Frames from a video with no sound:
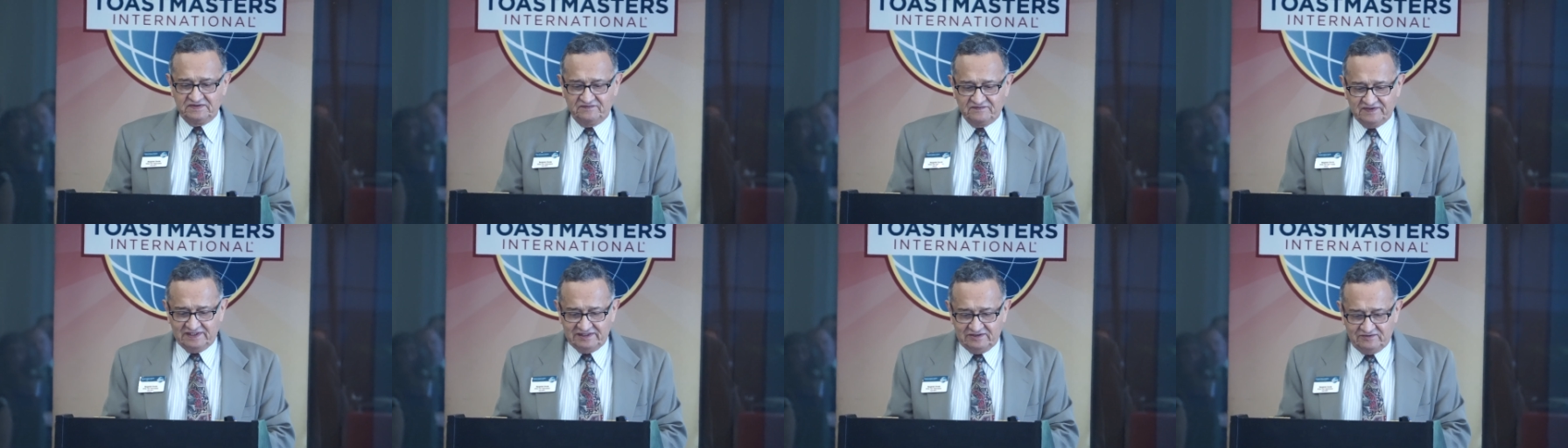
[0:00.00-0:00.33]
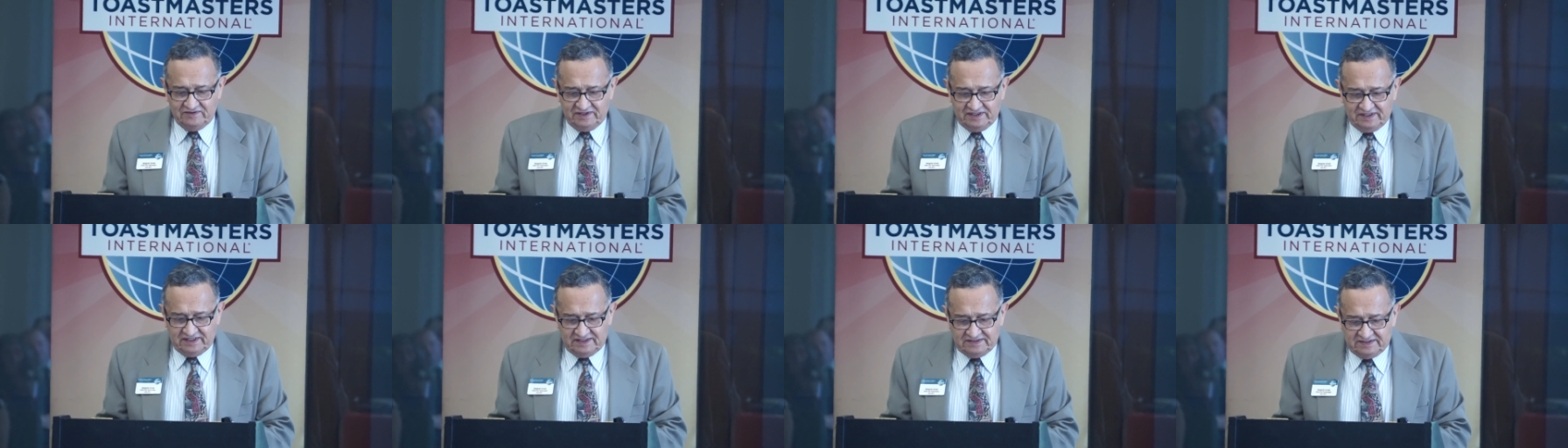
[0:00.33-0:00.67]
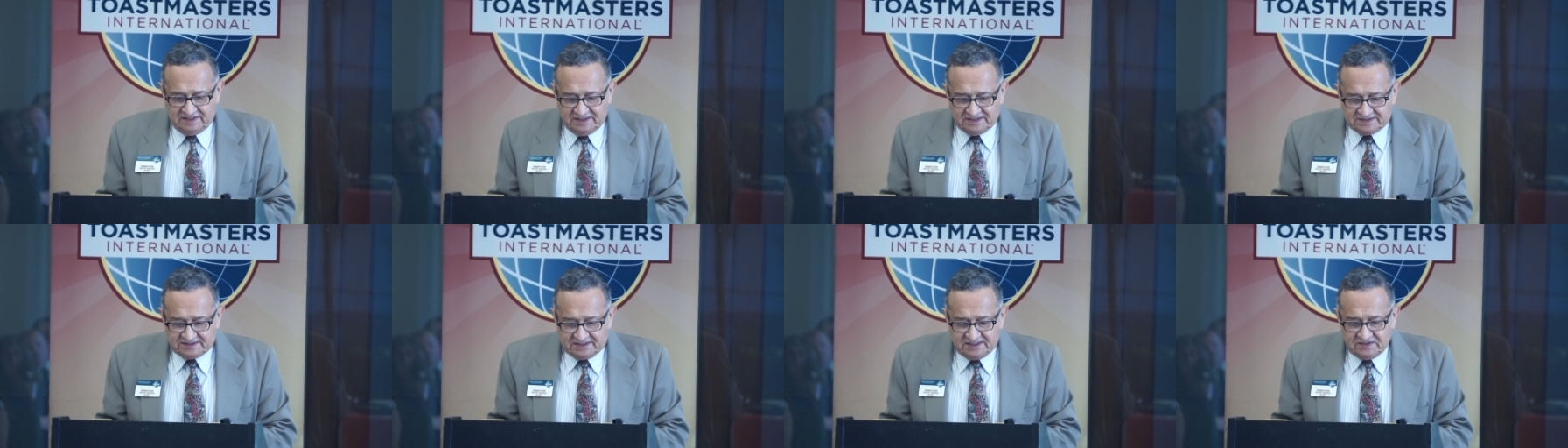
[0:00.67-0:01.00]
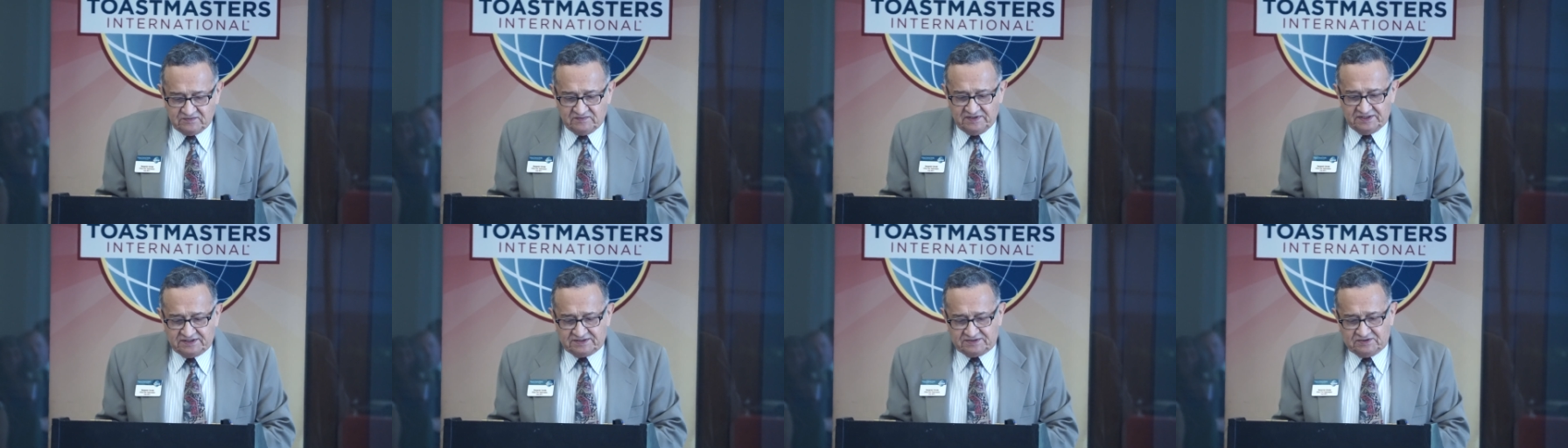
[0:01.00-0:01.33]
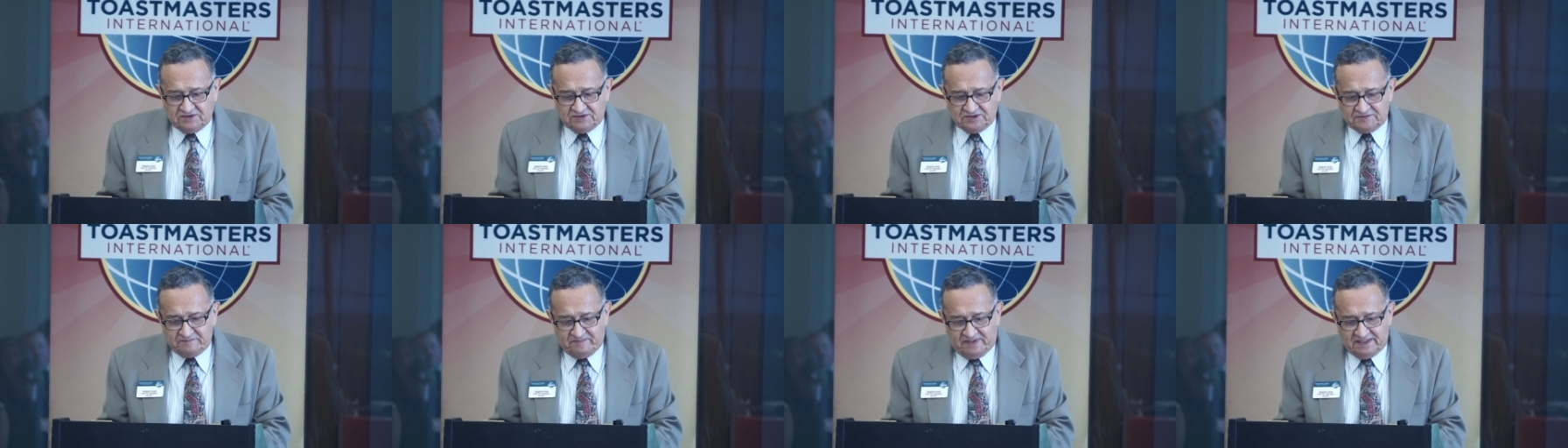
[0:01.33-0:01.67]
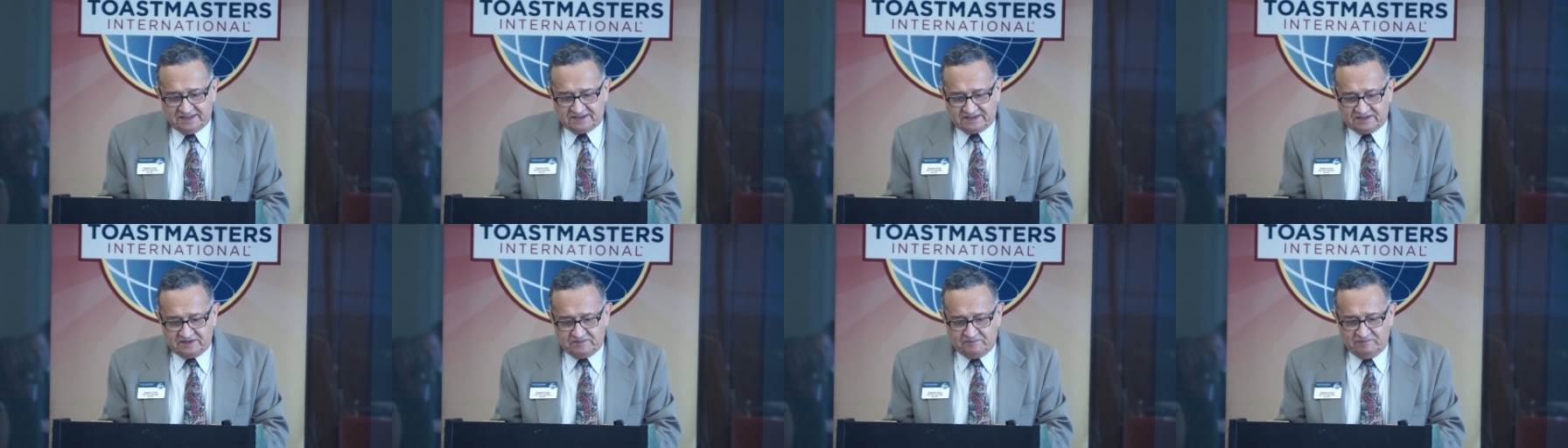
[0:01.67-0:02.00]
evaluate distinguished
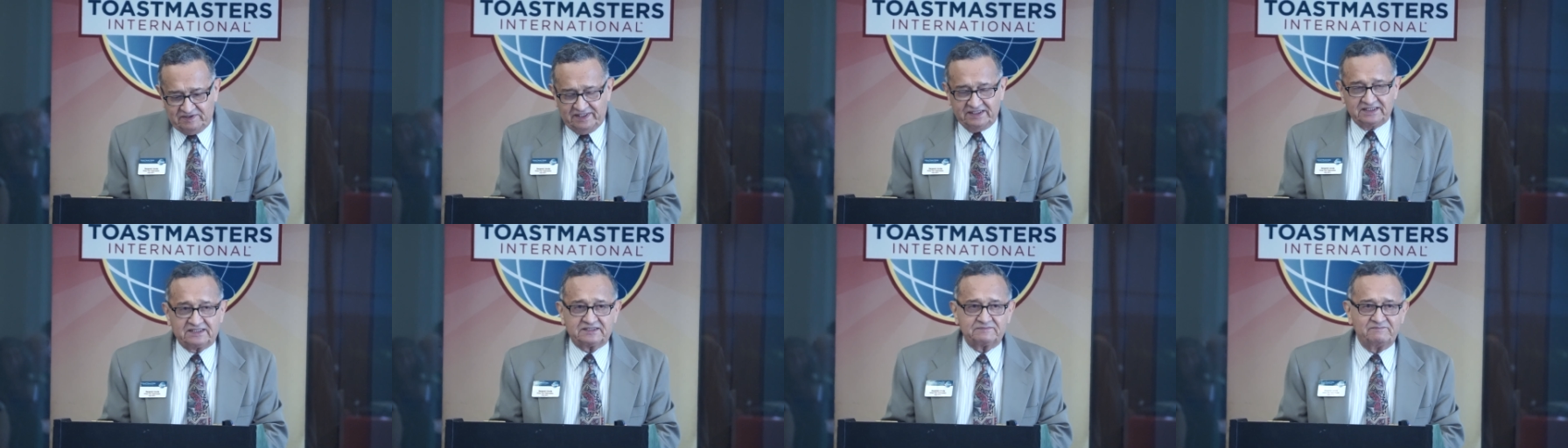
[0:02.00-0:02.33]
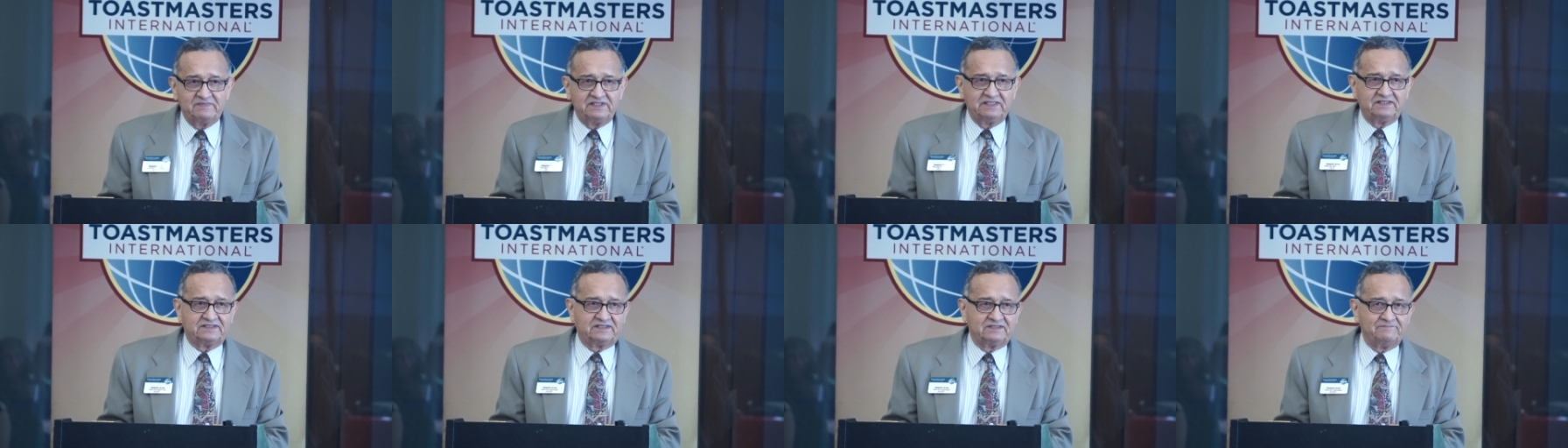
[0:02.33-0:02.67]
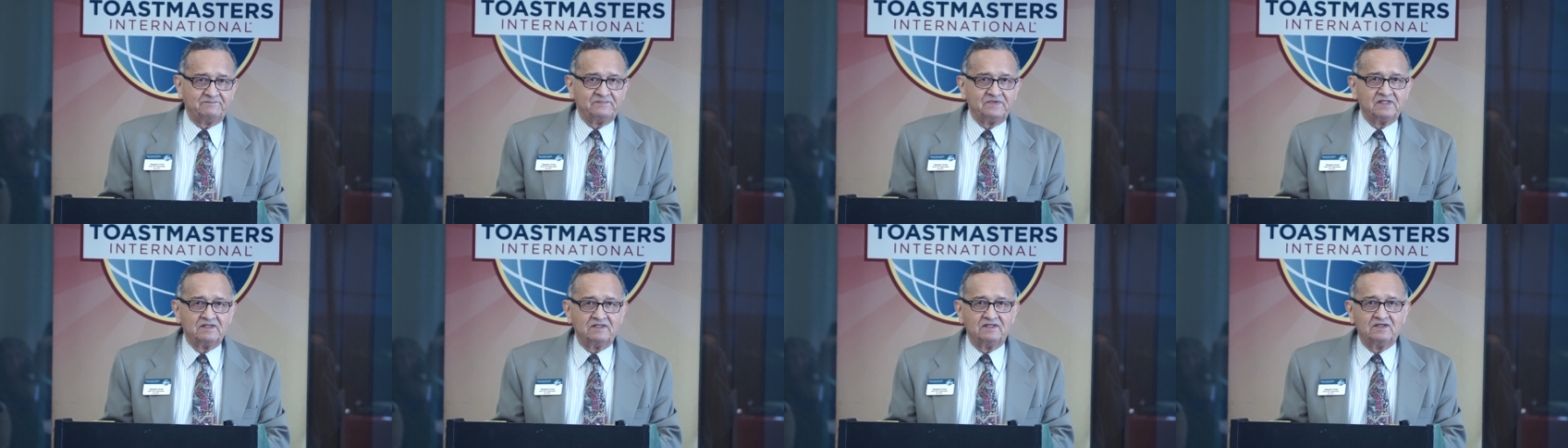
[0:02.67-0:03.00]
Toastmaster Blake Smith,